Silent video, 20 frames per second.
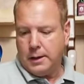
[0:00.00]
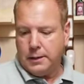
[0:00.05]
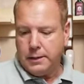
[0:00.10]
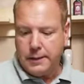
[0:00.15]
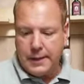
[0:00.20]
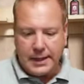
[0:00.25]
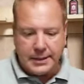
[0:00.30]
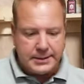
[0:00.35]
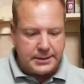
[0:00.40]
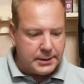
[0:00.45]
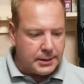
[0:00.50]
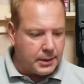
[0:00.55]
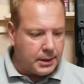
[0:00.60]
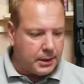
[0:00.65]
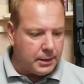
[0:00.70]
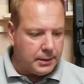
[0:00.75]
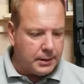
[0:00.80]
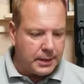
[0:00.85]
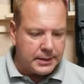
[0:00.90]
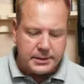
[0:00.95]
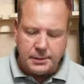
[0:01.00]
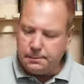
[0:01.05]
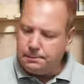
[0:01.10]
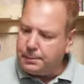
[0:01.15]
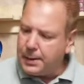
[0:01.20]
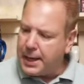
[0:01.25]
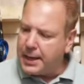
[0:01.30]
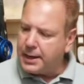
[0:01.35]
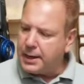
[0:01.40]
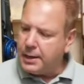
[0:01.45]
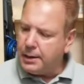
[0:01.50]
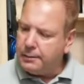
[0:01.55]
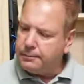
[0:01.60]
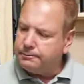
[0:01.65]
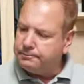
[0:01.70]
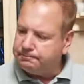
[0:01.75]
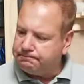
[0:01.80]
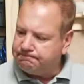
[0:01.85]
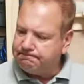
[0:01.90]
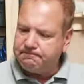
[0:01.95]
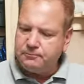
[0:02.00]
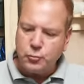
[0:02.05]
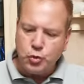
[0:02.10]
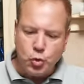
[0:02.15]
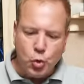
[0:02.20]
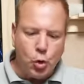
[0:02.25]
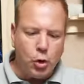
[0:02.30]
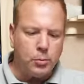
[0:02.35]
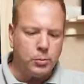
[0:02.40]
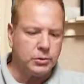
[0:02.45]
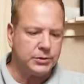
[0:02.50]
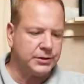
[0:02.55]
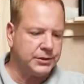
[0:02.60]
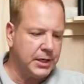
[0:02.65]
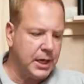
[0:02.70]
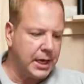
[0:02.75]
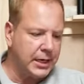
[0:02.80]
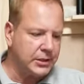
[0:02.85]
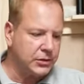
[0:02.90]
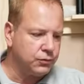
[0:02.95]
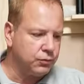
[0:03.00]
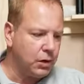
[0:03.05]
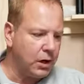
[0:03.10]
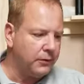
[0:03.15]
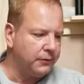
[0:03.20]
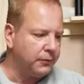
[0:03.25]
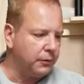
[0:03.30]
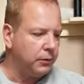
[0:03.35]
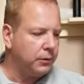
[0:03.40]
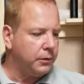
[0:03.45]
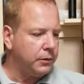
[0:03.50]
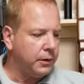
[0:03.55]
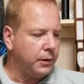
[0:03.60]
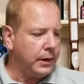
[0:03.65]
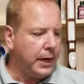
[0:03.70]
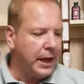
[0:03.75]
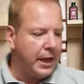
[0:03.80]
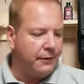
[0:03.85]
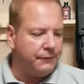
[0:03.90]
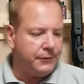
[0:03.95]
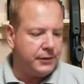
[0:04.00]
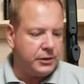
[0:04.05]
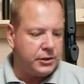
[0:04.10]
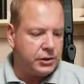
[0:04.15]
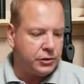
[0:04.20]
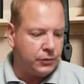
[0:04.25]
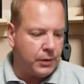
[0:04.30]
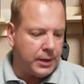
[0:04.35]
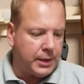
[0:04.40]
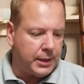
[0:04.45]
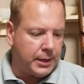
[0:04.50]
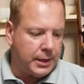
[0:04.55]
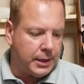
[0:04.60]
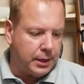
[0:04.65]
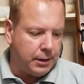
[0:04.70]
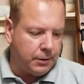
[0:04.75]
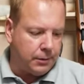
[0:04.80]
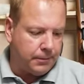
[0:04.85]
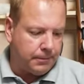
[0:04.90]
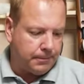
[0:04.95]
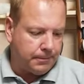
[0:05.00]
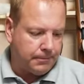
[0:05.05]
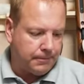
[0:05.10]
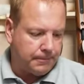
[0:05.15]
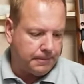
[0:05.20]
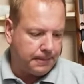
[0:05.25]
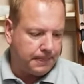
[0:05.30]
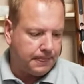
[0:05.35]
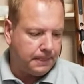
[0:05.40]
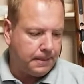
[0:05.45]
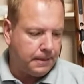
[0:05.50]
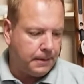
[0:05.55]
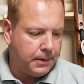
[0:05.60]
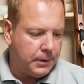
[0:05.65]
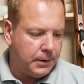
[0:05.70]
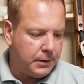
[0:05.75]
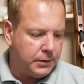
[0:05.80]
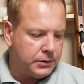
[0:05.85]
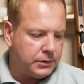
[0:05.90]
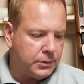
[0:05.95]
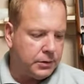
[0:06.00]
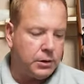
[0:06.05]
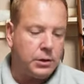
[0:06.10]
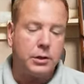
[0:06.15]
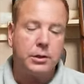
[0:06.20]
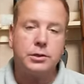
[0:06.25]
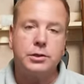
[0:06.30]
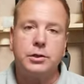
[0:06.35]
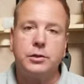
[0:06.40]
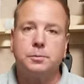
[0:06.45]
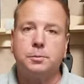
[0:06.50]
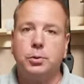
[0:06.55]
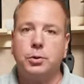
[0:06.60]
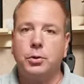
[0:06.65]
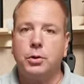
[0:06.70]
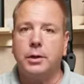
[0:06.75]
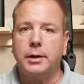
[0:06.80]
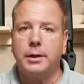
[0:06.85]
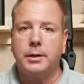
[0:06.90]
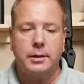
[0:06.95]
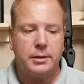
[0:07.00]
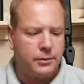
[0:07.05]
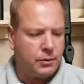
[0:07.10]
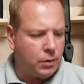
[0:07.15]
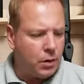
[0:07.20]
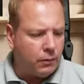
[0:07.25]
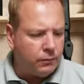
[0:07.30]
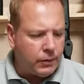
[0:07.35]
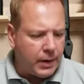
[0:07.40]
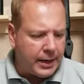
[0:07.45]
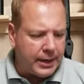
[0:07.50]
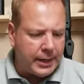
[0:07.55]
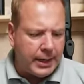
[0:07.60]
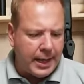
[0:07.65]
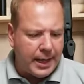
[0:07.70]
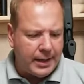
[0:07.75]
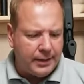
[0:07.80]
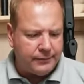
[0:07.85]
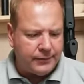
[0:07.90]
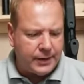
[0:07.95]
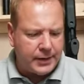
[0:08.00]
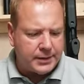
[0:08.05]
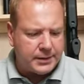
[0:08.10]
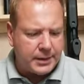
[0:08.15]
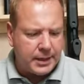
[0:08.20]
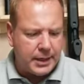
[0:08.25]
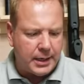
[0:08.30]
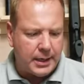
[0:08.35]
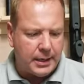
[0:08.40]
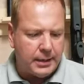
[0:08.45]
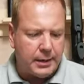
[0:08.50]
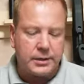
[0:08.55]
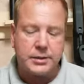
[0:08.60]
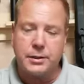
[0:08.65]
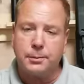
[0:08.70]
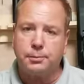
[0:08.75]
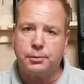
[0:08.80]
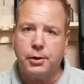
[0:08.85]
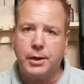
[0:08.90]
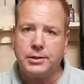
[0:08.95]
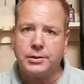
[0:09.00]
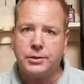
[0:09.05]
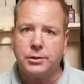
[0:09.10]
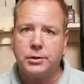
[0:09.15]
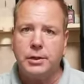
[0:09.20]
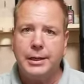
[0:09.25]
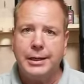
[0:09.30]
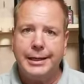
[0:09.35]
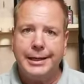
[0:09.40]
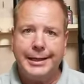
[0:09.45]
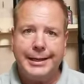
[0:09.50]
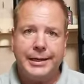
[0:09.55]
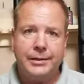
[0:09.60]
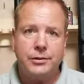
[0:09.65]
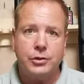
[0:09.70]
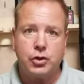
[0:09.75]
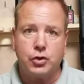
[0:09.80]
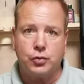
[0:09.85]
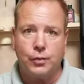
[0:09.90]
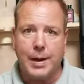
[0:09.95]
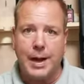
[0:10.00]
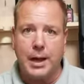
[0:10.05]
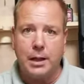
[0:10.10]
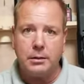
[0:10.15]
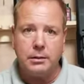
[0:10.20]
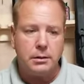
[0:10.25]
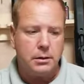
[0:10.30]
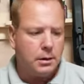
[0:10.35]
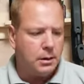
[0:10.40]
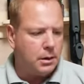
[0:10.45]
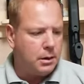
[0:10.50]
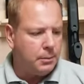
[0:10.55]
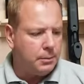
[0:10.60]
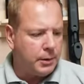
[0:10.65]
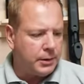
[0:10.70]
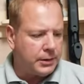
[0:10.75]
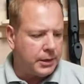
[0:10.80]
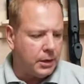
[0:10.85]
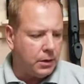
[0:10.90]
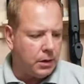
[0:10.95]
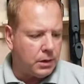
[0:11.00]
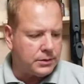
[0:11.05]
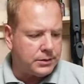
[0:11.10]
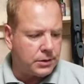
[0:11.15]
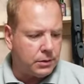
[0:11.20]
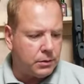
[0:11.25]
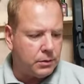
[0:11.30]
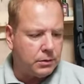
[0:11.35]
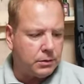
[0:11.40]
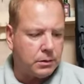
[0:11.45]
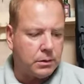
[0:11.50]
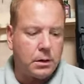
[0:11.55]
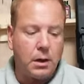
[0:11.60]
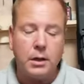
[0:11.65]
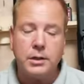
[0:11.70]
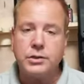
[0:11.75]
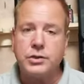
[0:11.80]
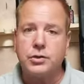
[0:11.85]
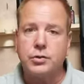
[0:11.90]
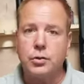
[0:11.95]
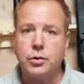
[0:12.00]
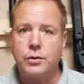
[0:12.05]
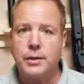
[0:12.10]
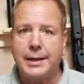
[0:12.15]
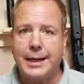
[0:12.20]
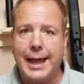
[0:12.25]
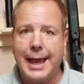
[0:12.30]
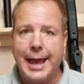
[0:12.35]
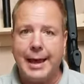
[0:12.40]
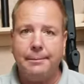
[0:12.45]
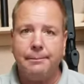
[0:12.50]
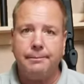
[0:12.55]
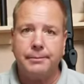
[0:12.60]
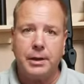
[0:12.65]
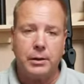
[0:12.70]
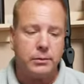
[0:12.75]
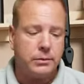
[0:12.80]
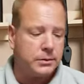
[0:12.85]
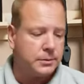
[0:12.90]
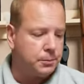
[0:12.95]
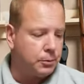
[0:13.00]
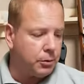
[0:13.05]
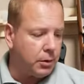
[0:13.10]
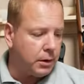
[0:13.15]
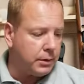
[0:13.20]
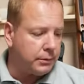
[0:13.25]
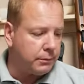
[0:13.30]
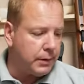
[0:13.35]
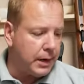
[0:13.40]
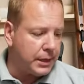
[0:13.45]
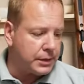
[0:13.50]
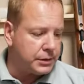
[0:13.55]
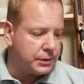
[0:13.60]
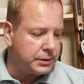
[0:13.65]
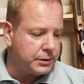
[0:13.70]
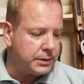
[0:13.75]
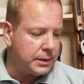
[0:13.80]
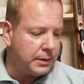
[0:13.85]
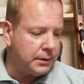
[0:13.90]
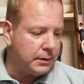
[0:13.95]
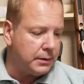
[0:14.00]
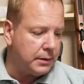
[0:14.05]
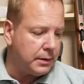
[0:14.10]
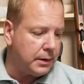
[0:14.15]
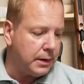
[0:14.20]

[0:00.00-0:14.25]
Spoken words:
that's about a normal size rifle. They're half inch threaded here so that you can just put on. They already have a suppressor in the shroud, but they also unscrew the cap. That was per our directions, and